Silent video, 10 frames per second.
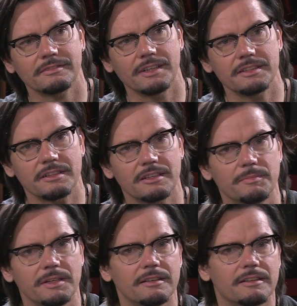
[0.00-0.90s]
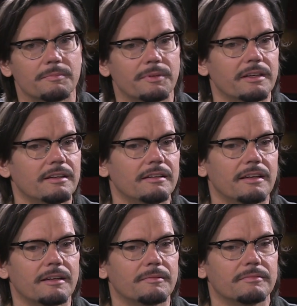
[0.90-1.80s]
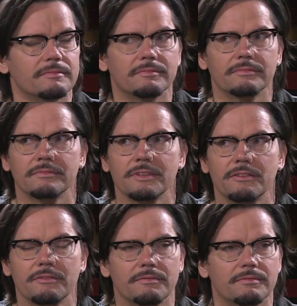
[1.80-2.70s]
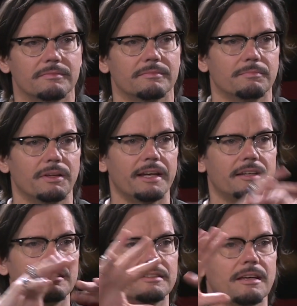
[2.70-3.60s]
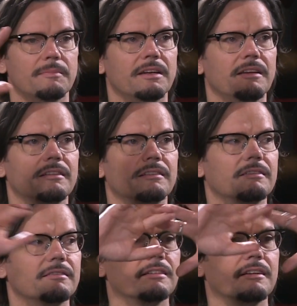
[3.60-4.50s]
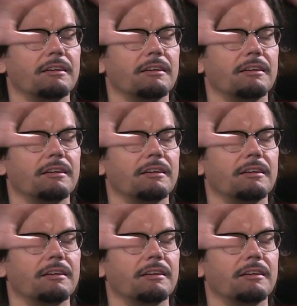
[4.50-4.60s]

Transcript: Is it going to be completely, like, you know, blended and disseminated and